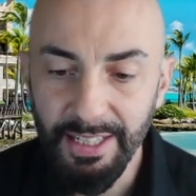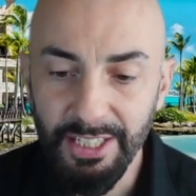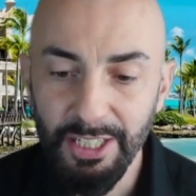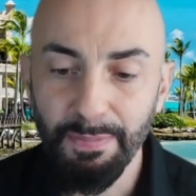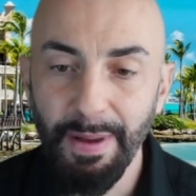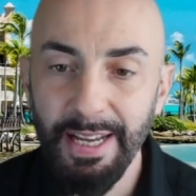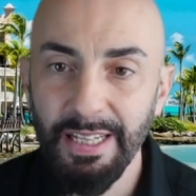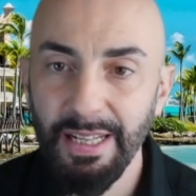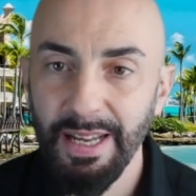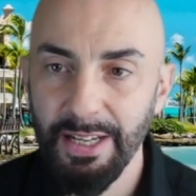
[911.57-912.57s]
This is
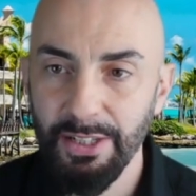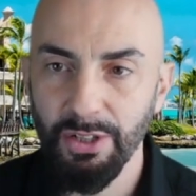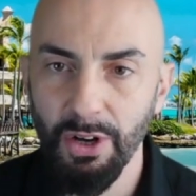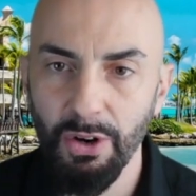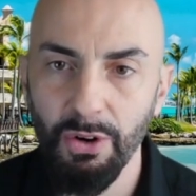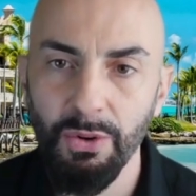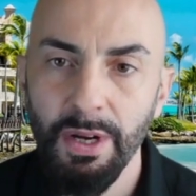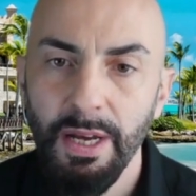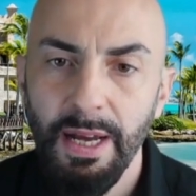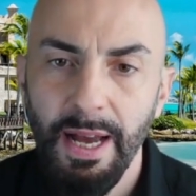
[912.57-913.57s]
basically as
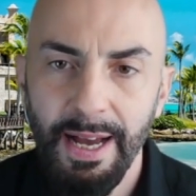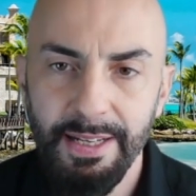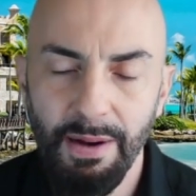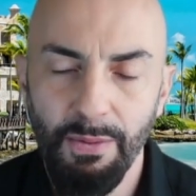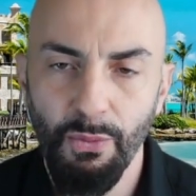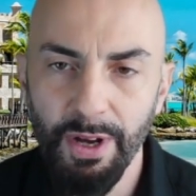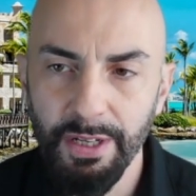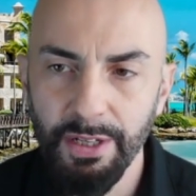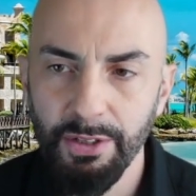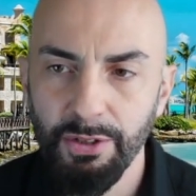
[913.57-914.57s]
low as I'm
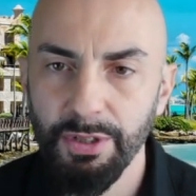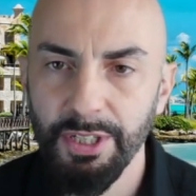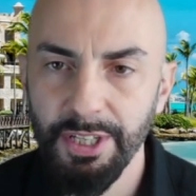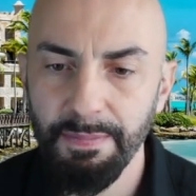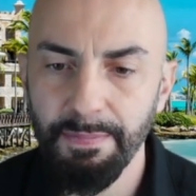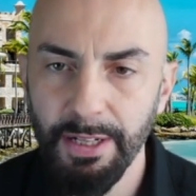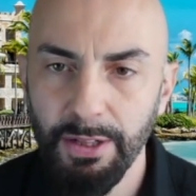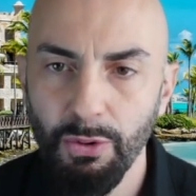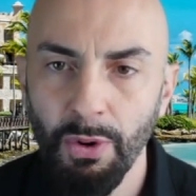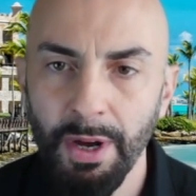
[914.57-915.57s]
willing to see
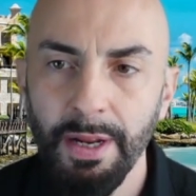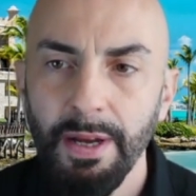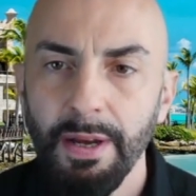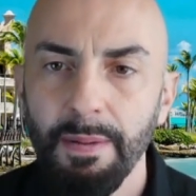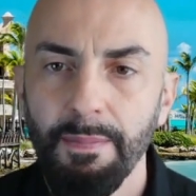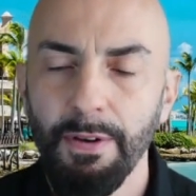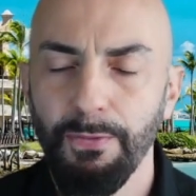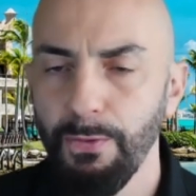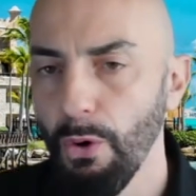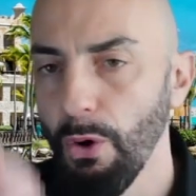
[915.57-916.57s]
Bitcoin
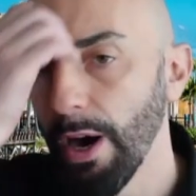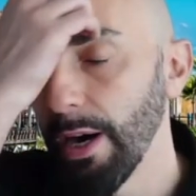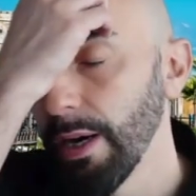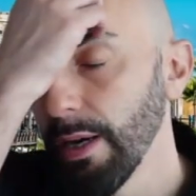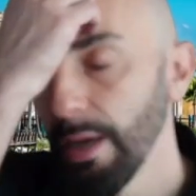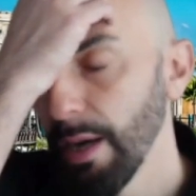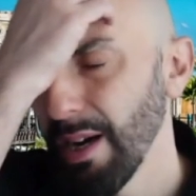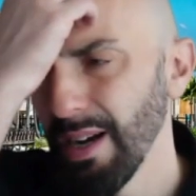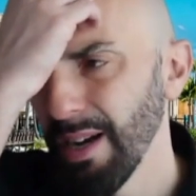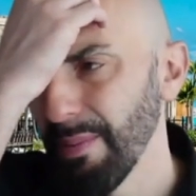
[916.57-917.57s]
before
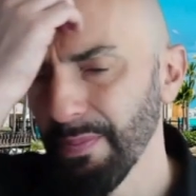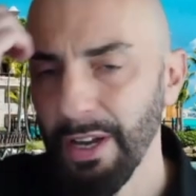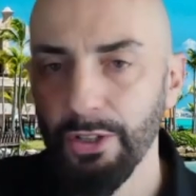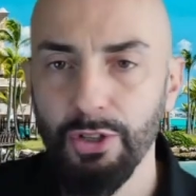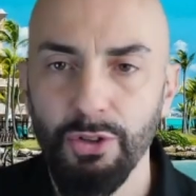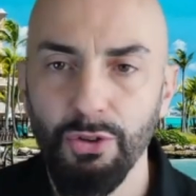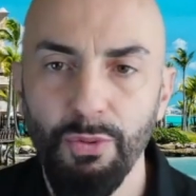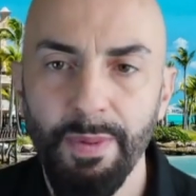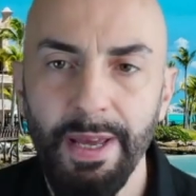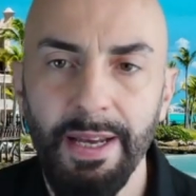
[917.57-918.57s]

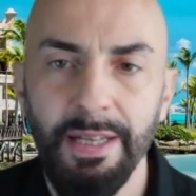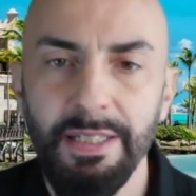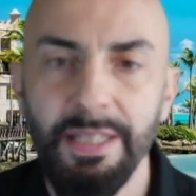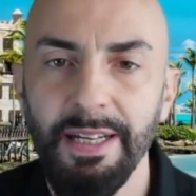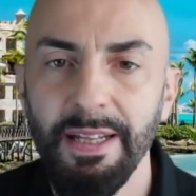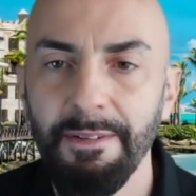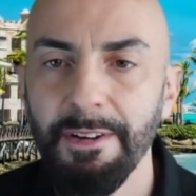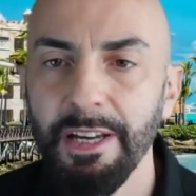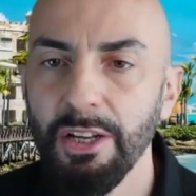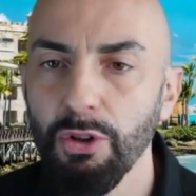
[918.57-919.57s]
assuming
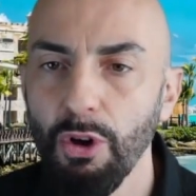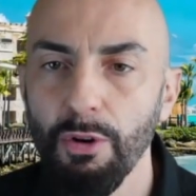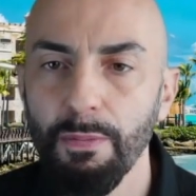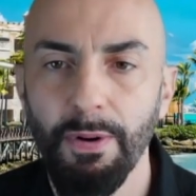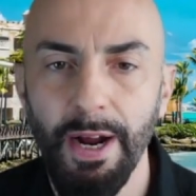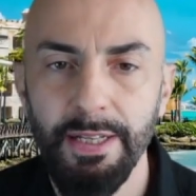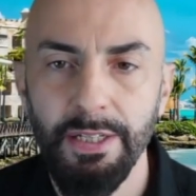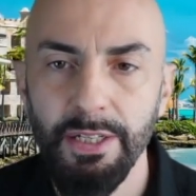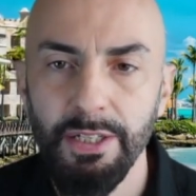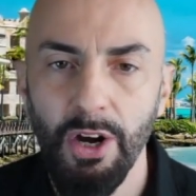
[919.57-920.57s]
significantly lower
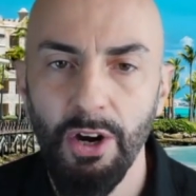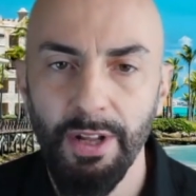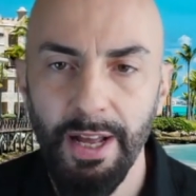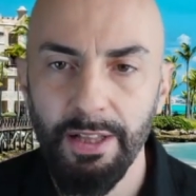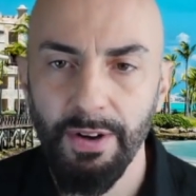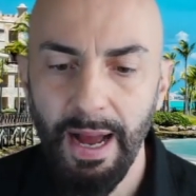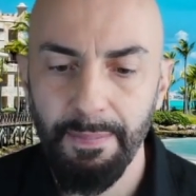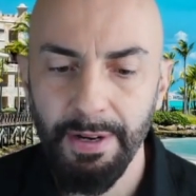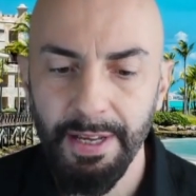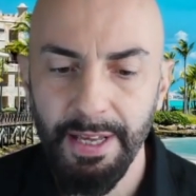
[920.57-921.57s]
prices are likely to
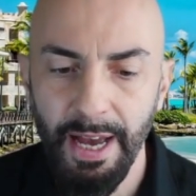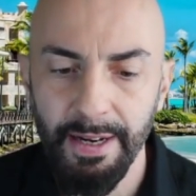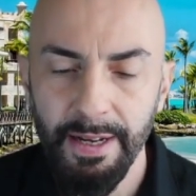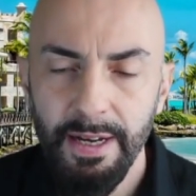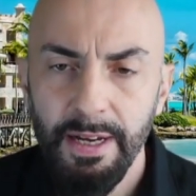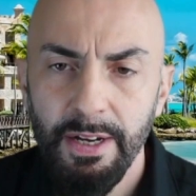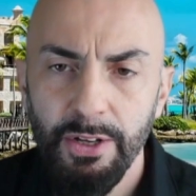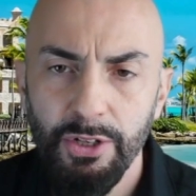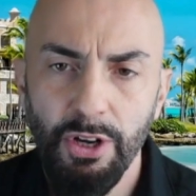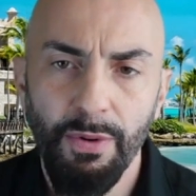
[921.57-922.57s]
happen again.
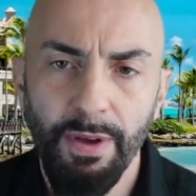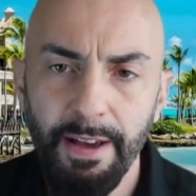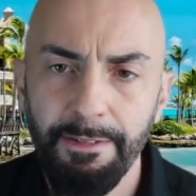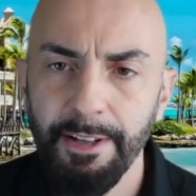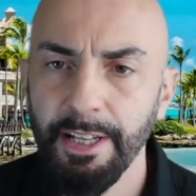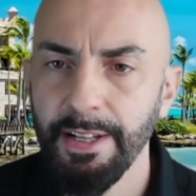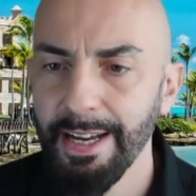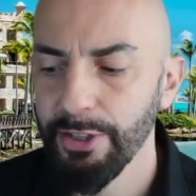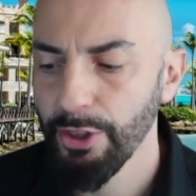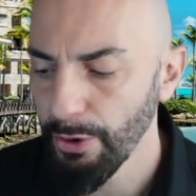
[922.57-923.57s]
So if in the
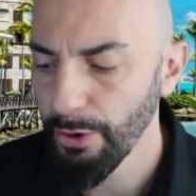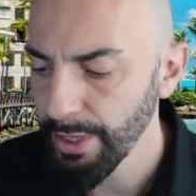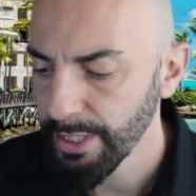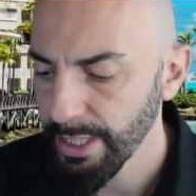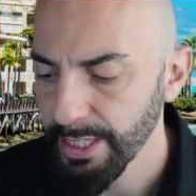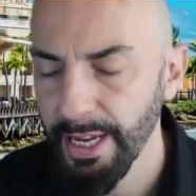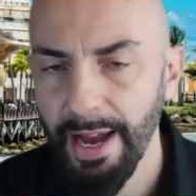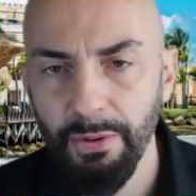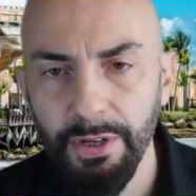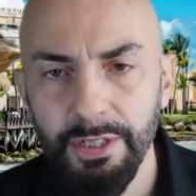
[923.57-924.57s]
next 36
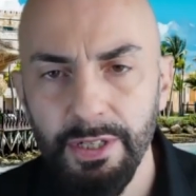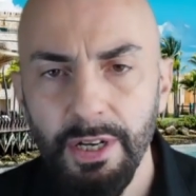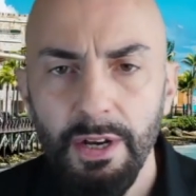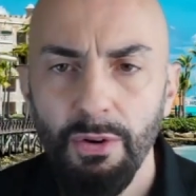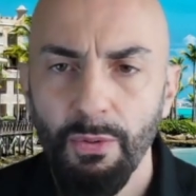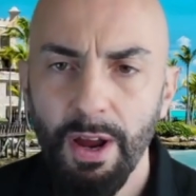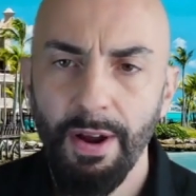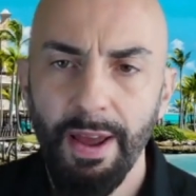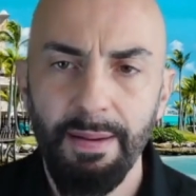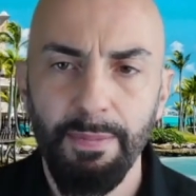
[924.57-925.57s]
hours, we
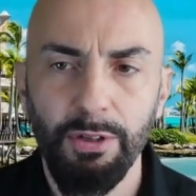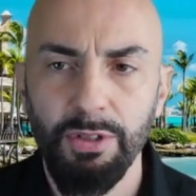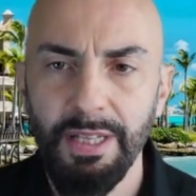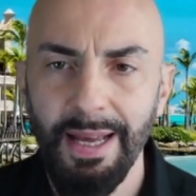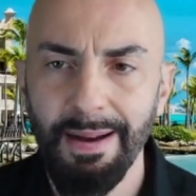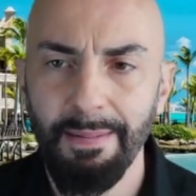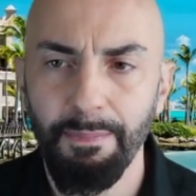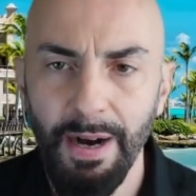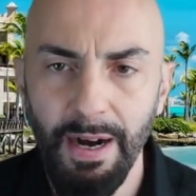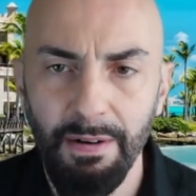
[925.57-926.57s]
are able to stay
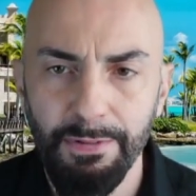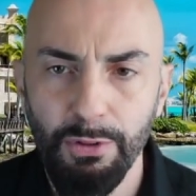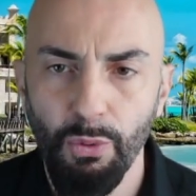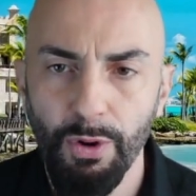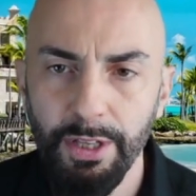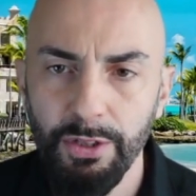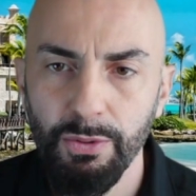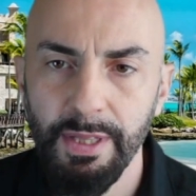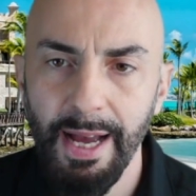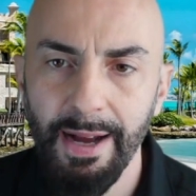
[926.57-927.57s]
above
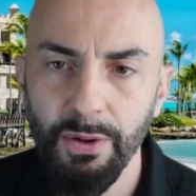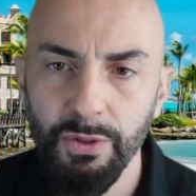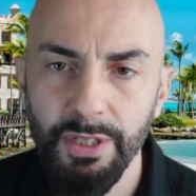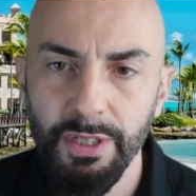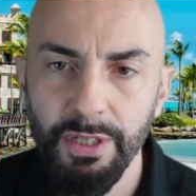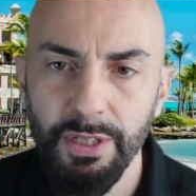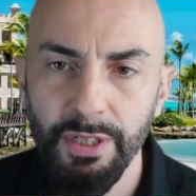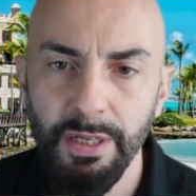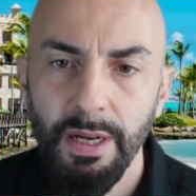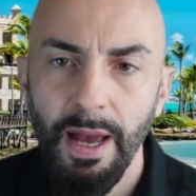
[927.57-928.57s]
22,000
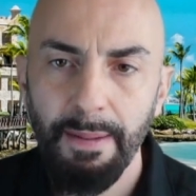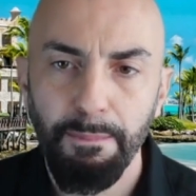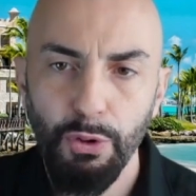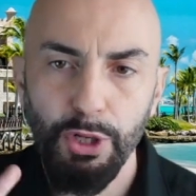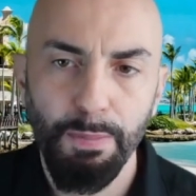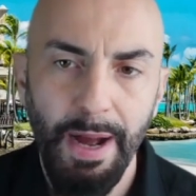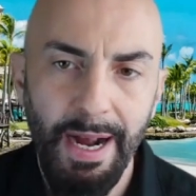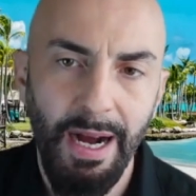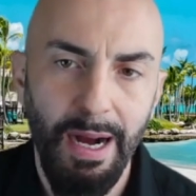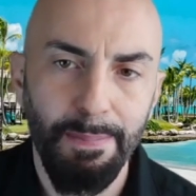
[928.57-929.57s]
and push
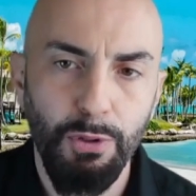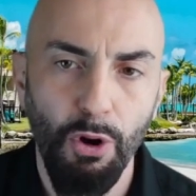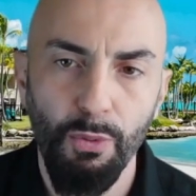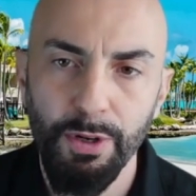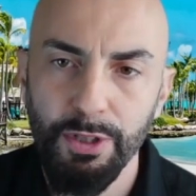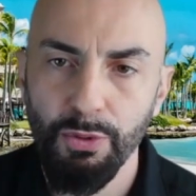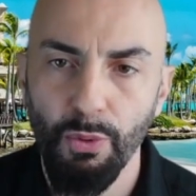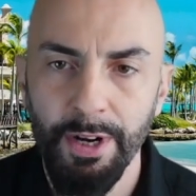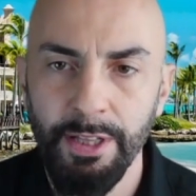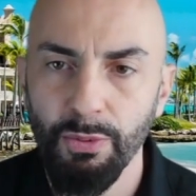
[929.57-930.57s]
back up towards
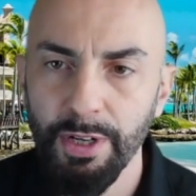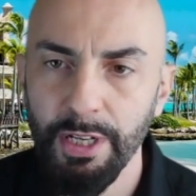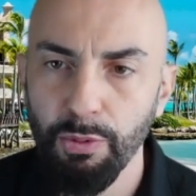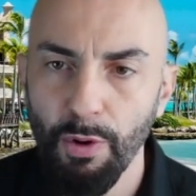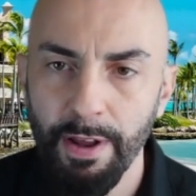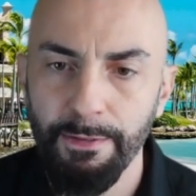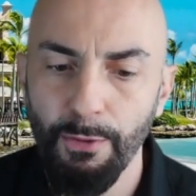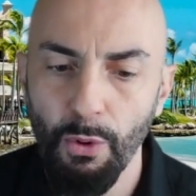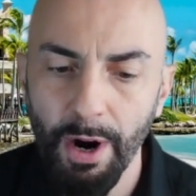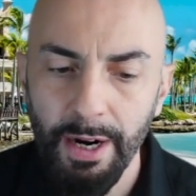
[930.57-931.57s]
23,
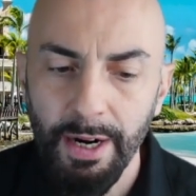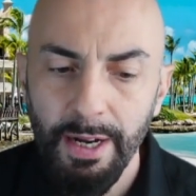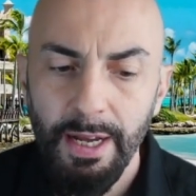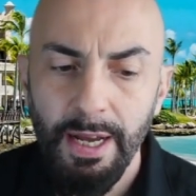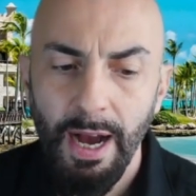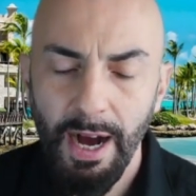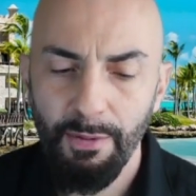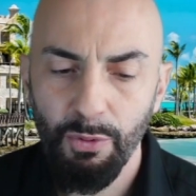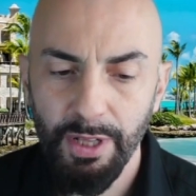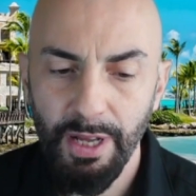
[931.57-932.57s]
24,
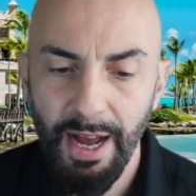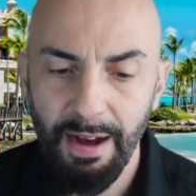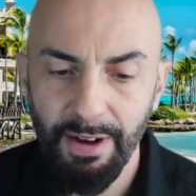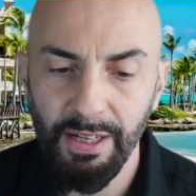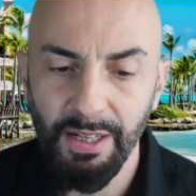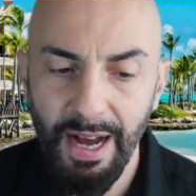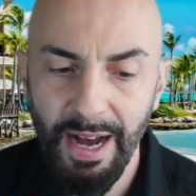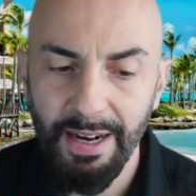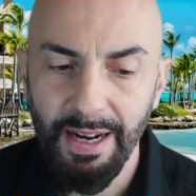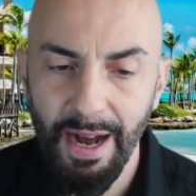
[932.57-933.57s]
I would have a
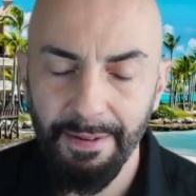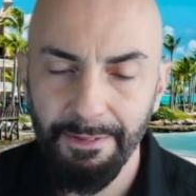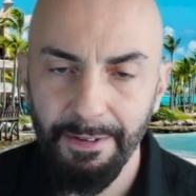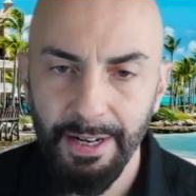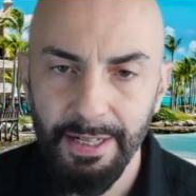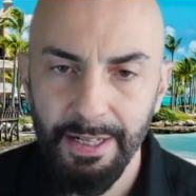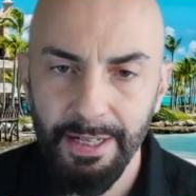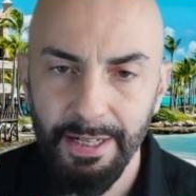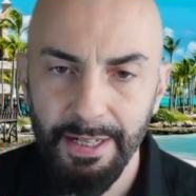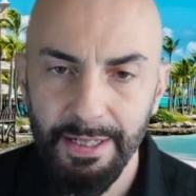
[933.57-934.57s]
lot of
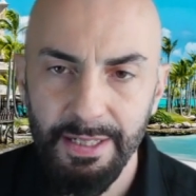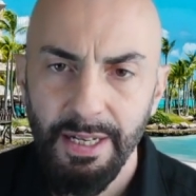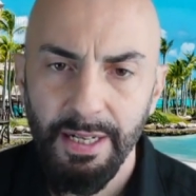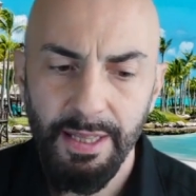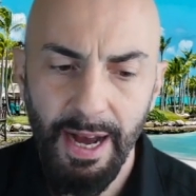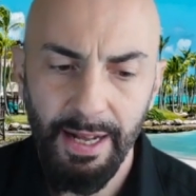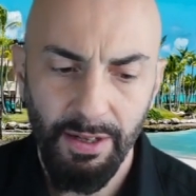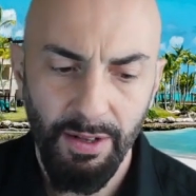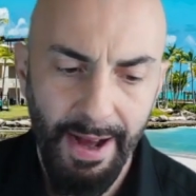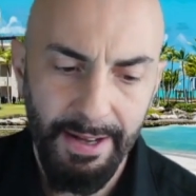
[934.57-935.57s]
confidence that
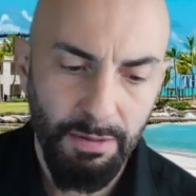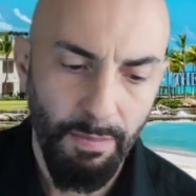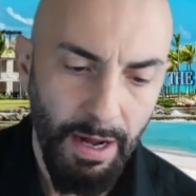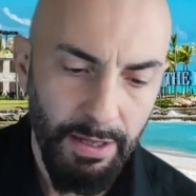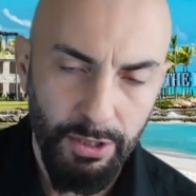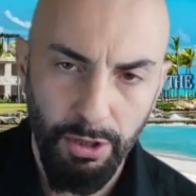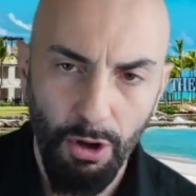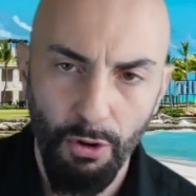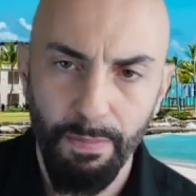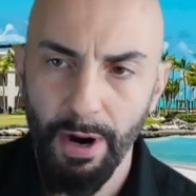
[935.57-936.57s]
last month's
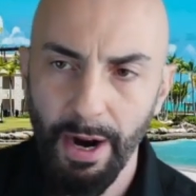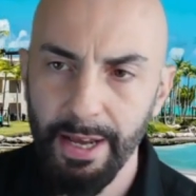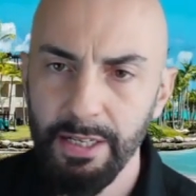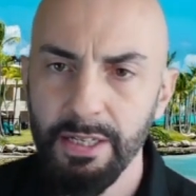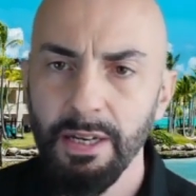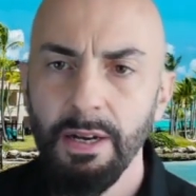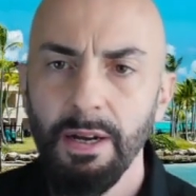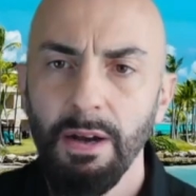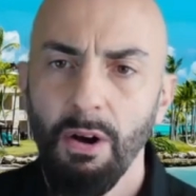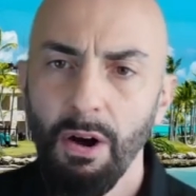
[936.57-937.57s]
low price
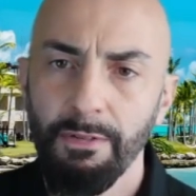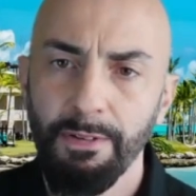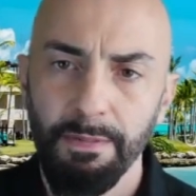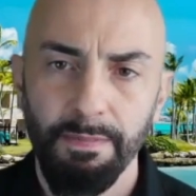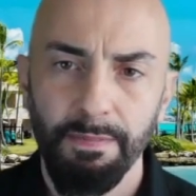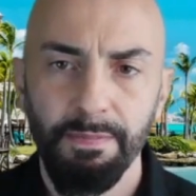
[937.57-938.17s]
of